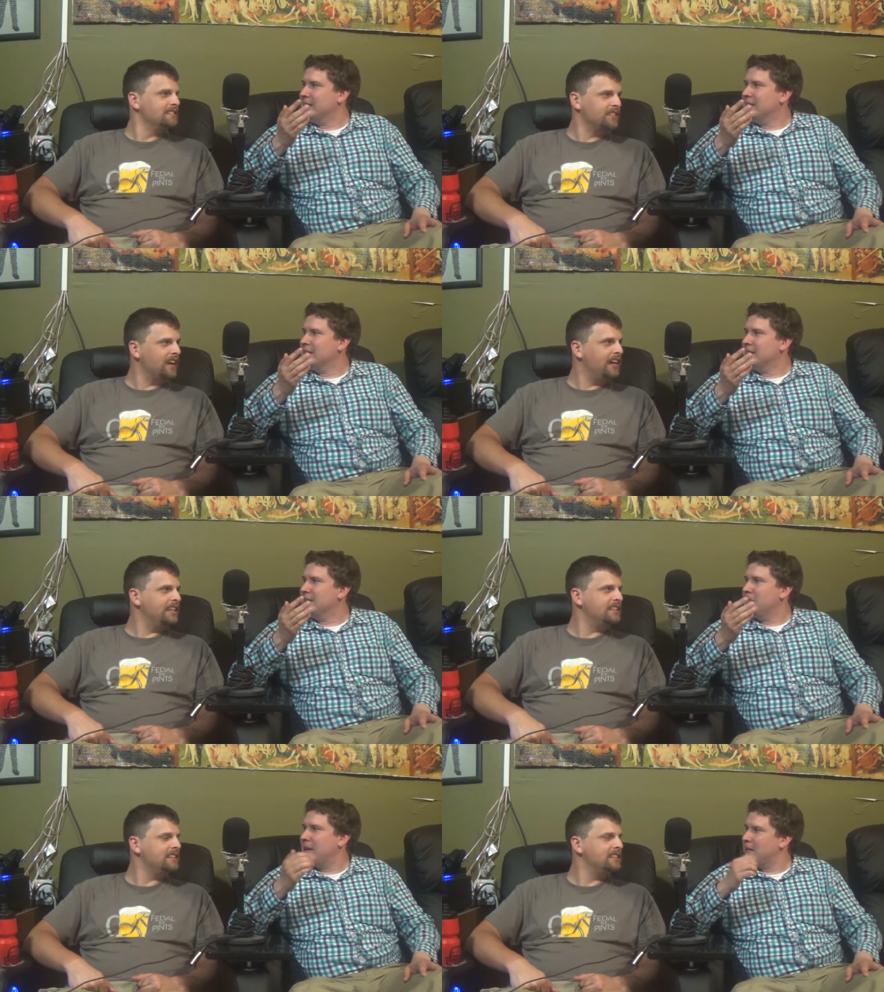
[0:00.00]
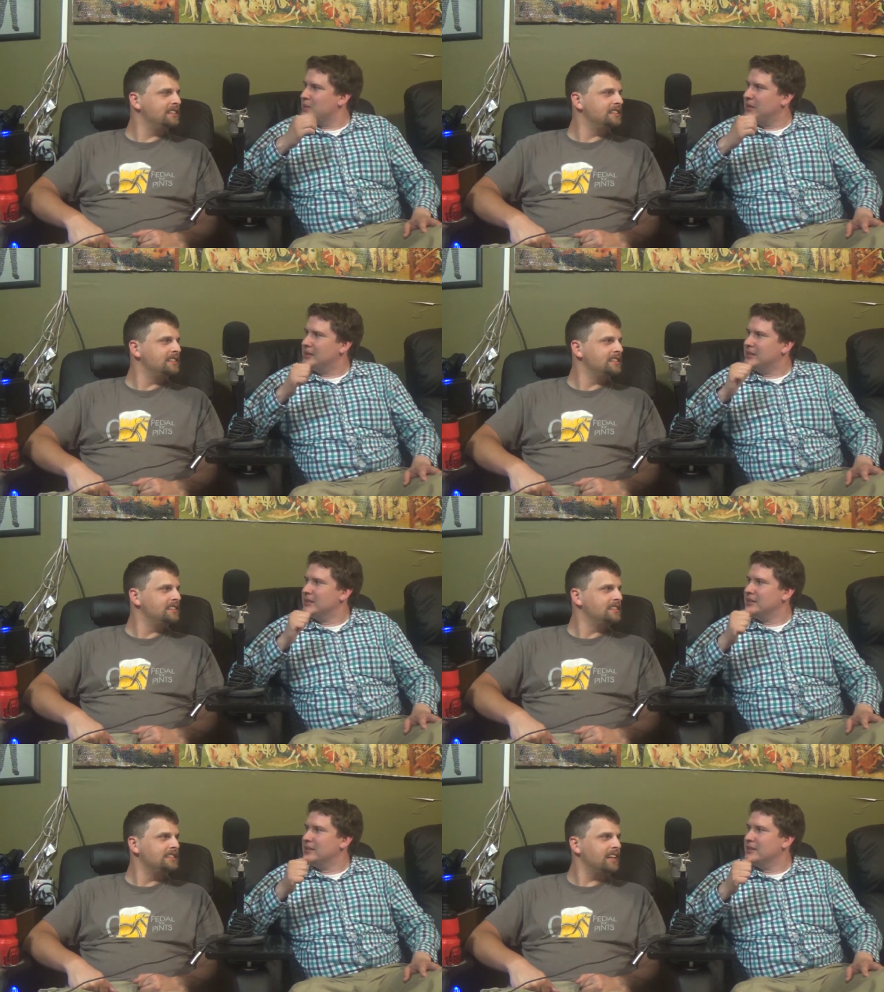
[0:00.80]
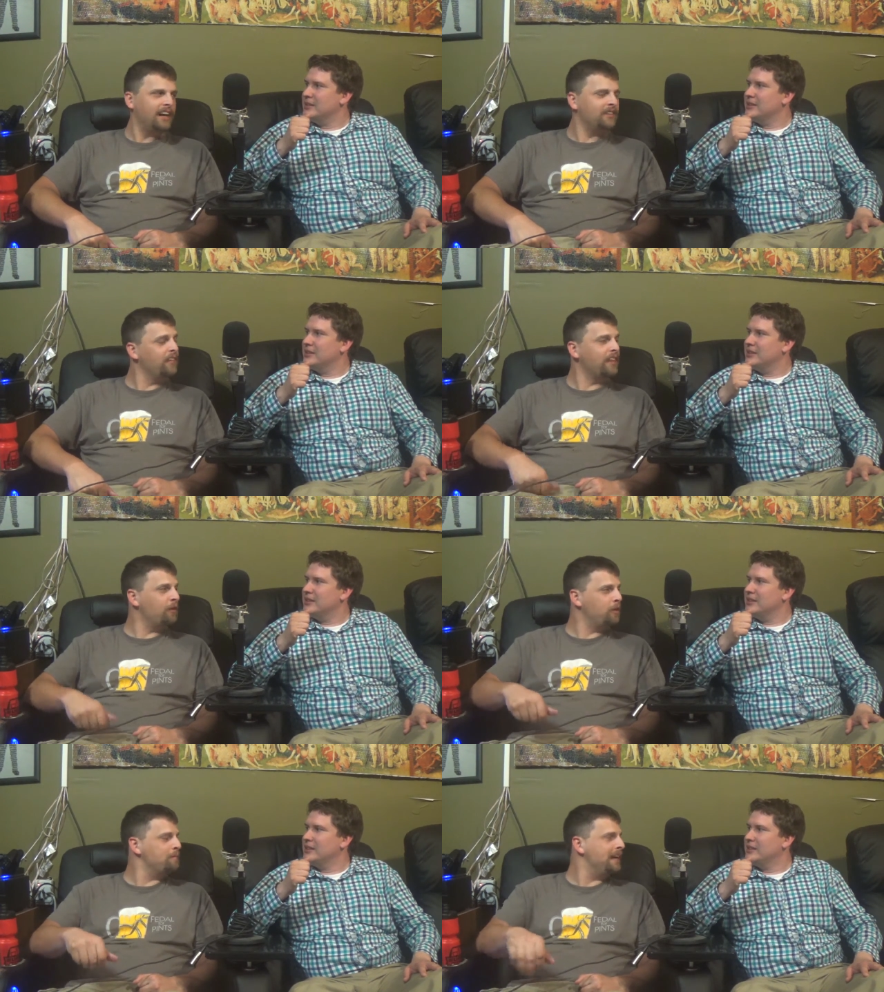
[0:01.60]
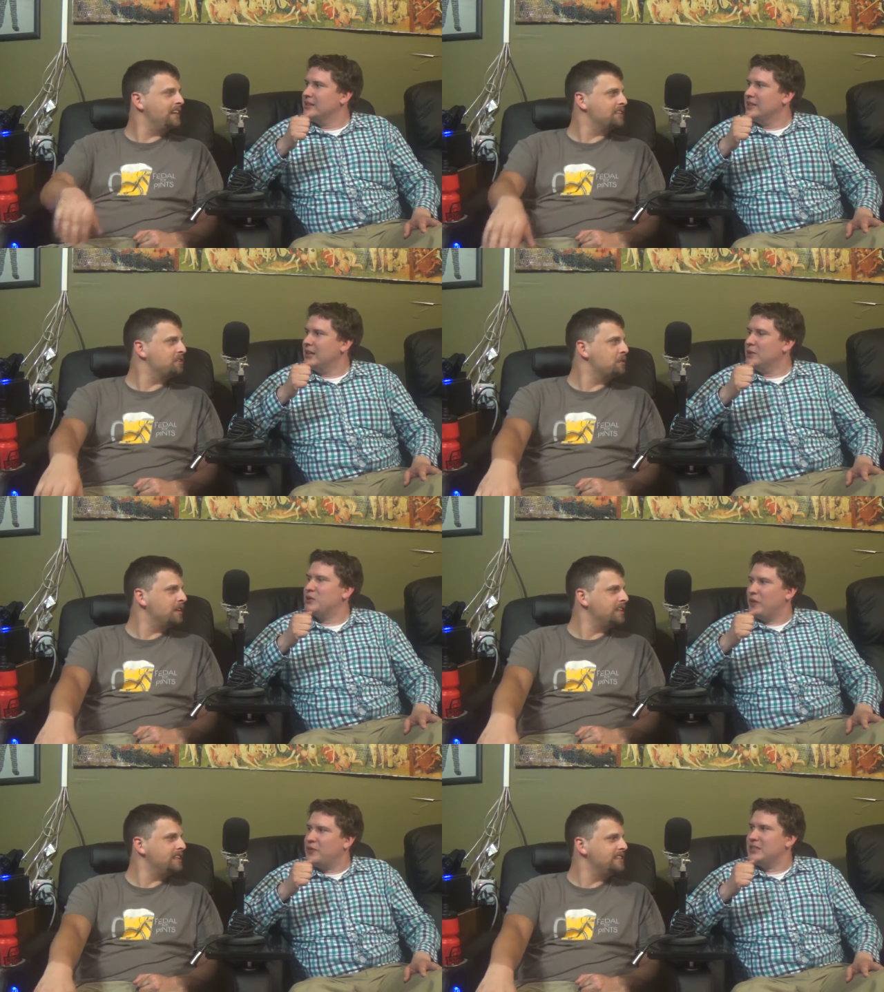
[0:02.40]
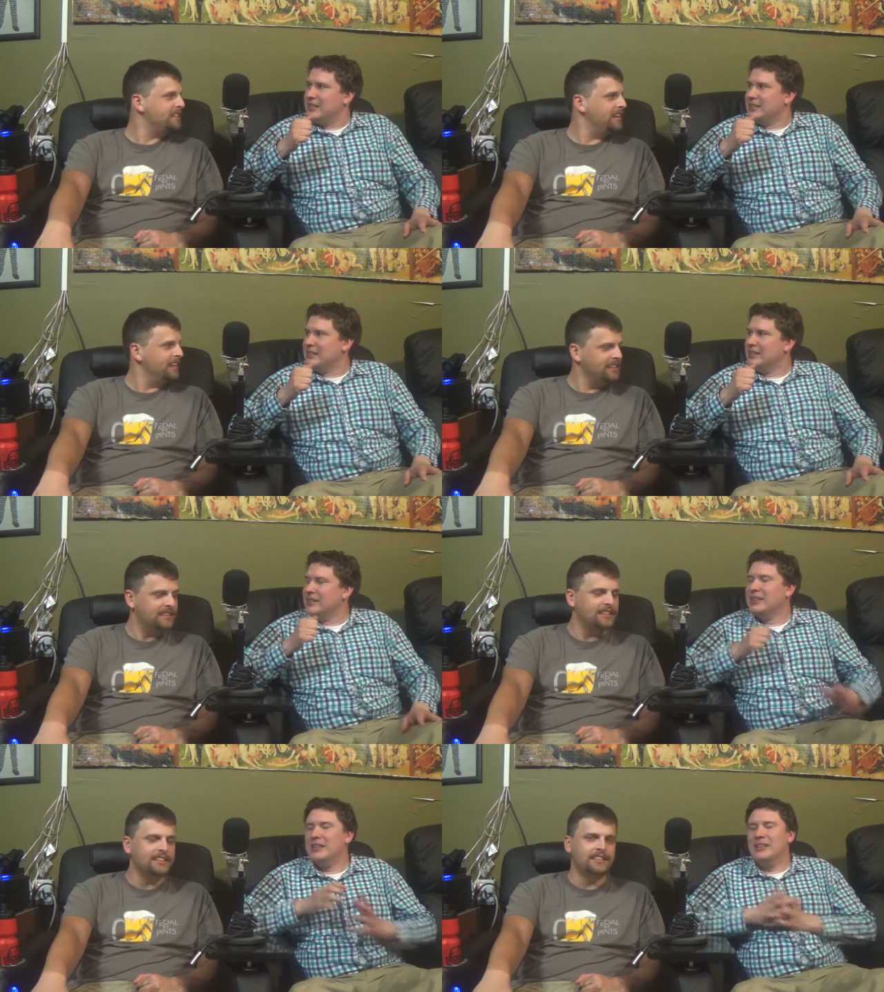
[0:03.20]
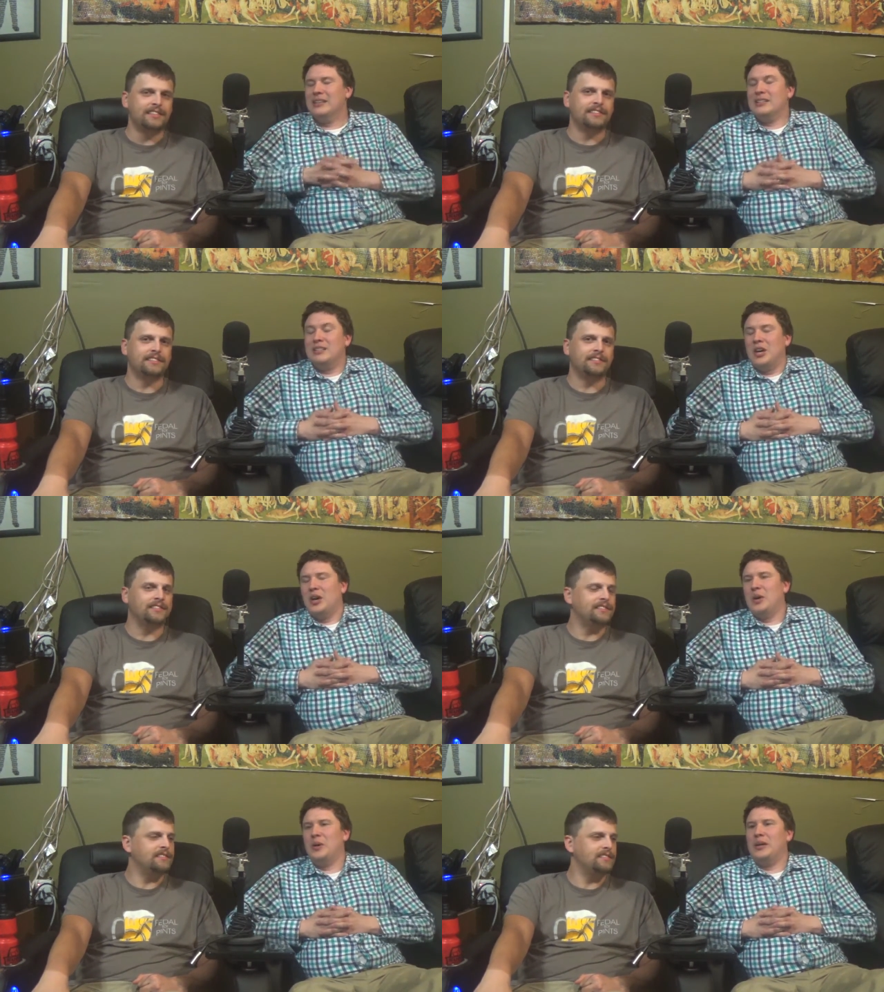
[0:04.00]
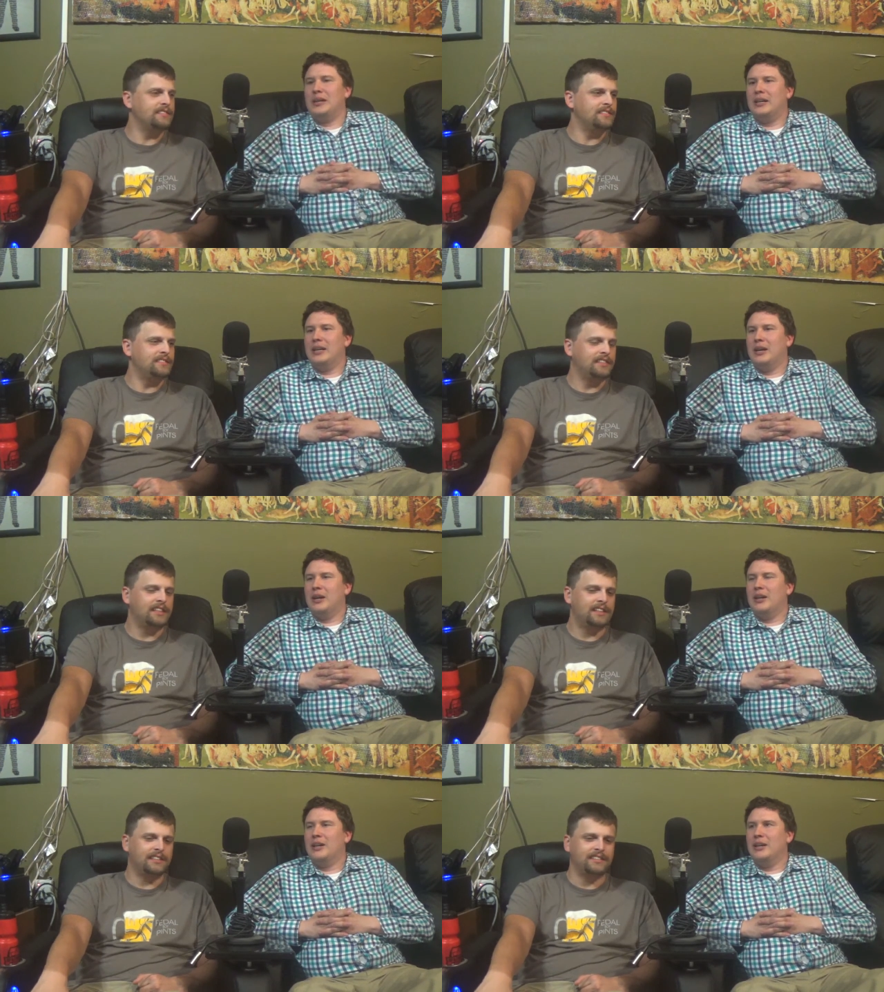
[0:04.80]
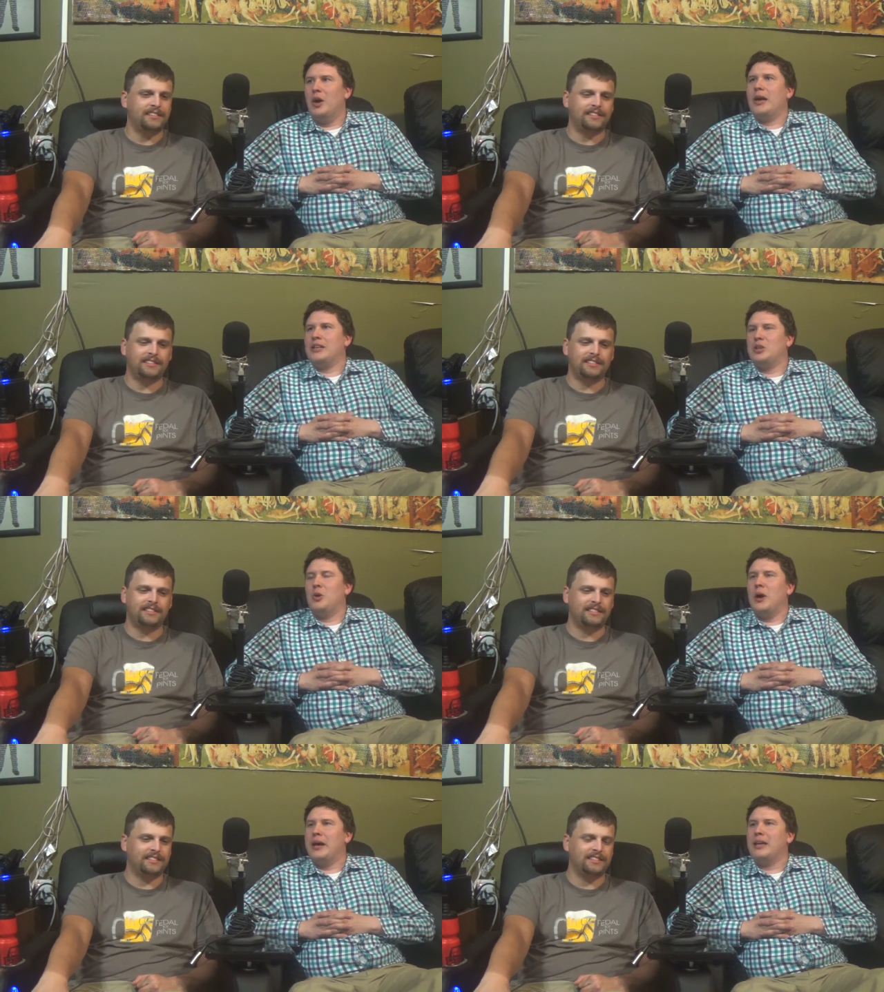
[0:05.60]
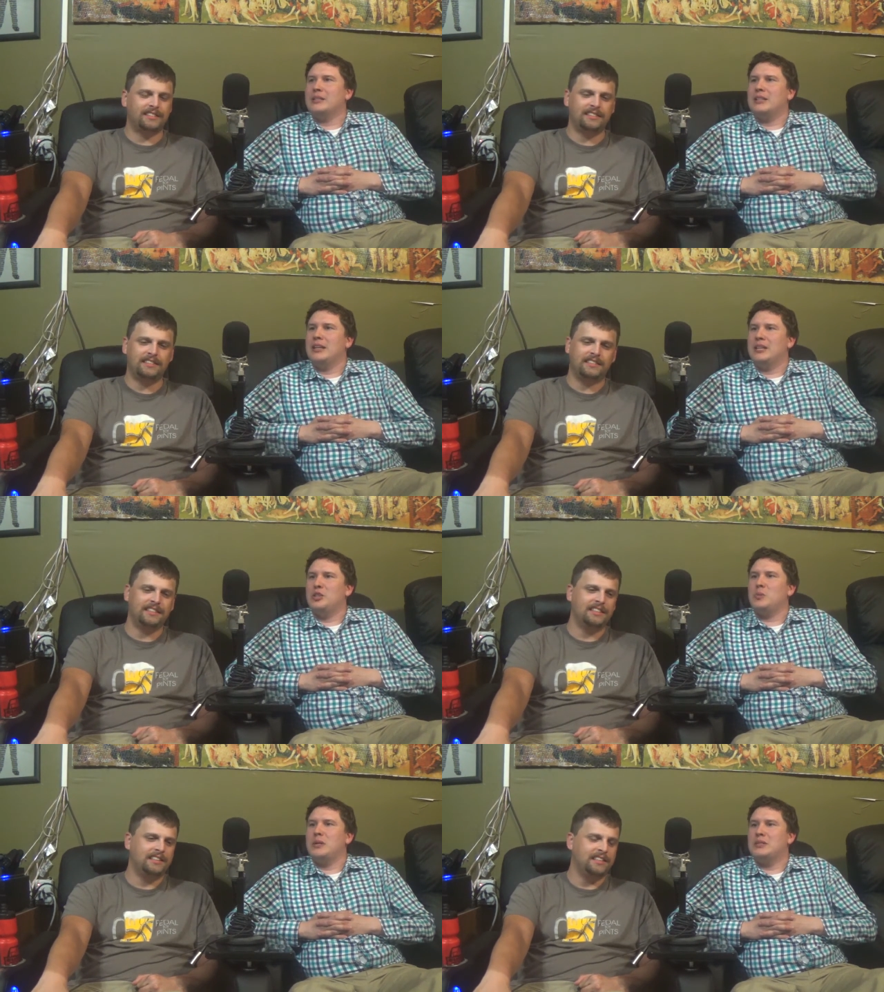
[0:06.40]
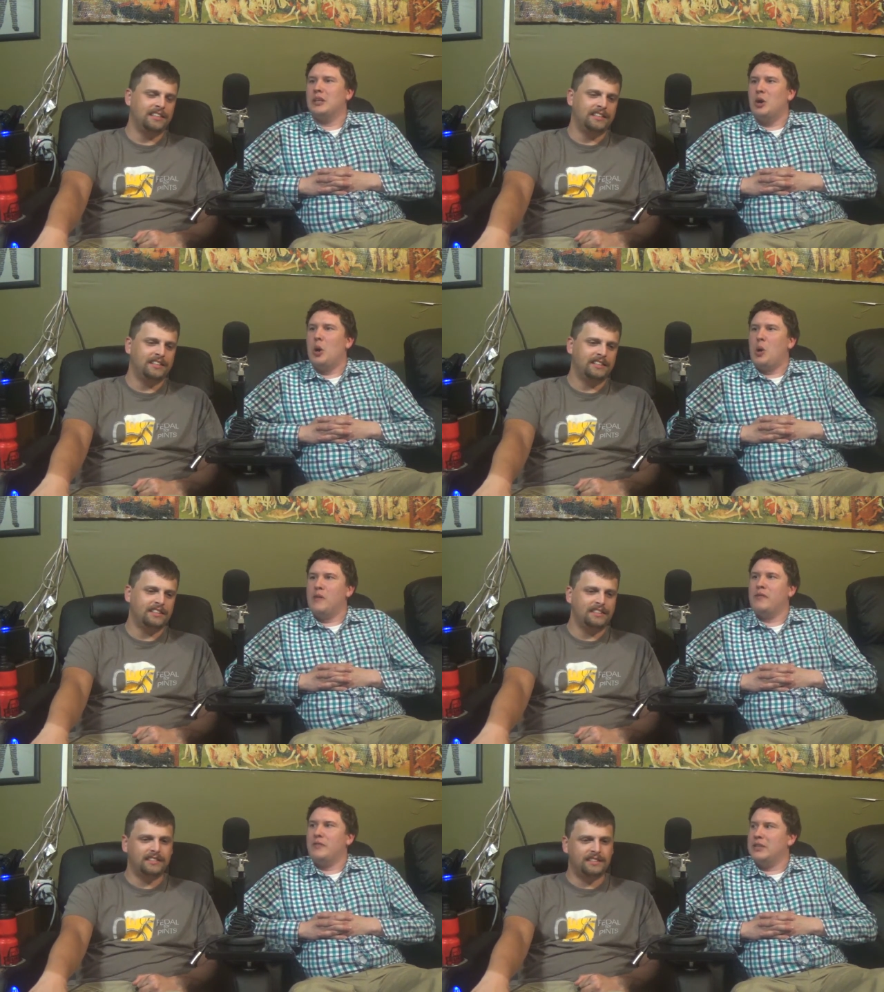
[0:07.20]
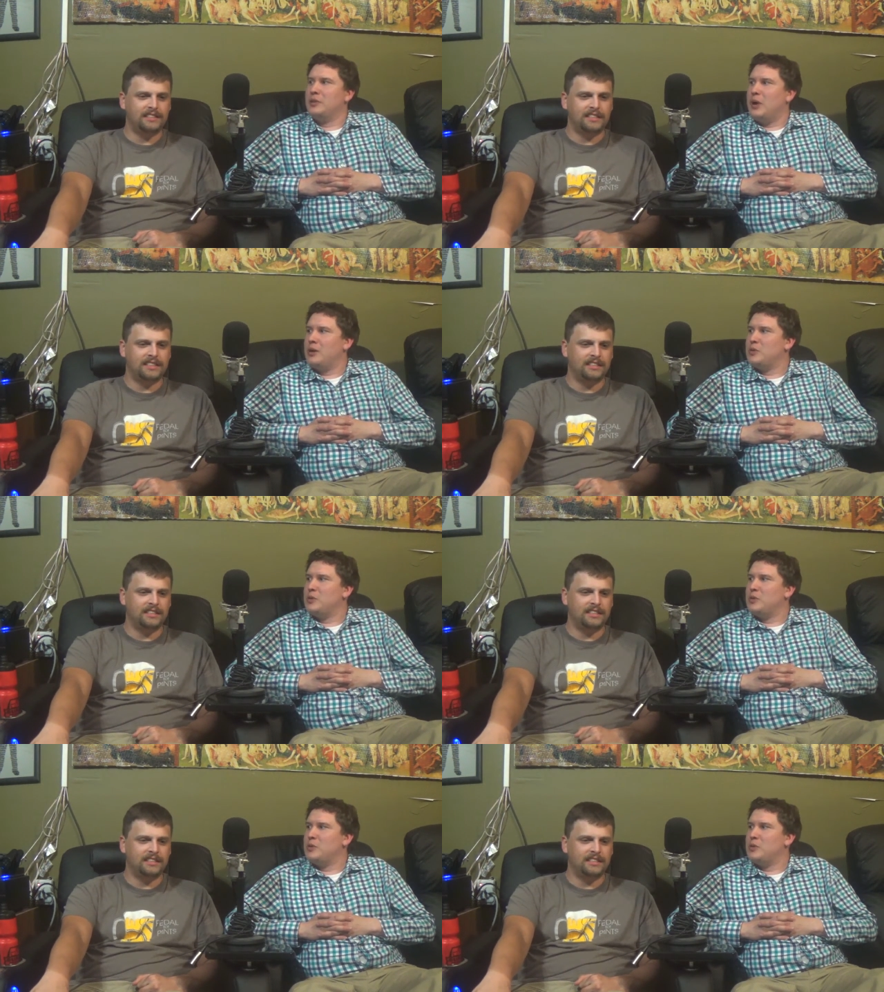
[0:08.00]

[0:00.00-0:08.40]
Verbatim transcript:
Speaker 1: Right. But guess what? I don't think they would have made it
Speaker 2: to 20. It was 15. Yeah. So, so Rocky had said he just wants to go all 15 rounds